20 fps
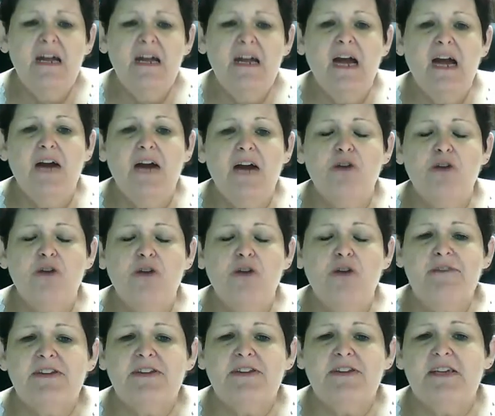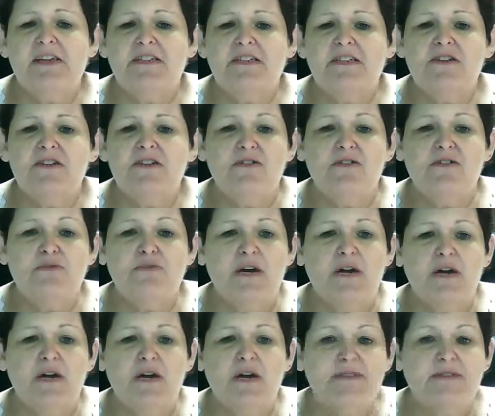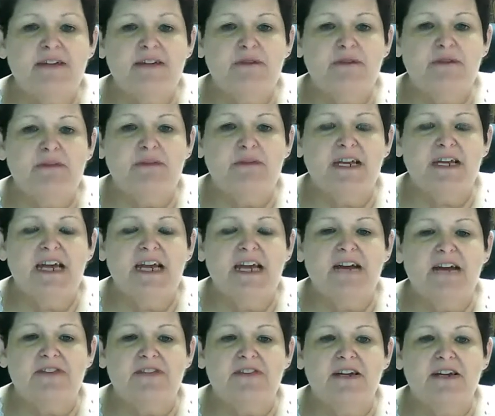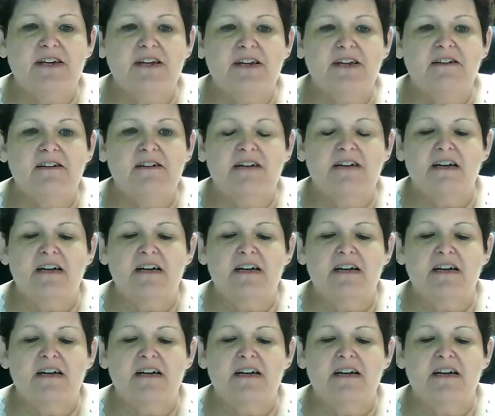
I hope everything is going well with everybody out there.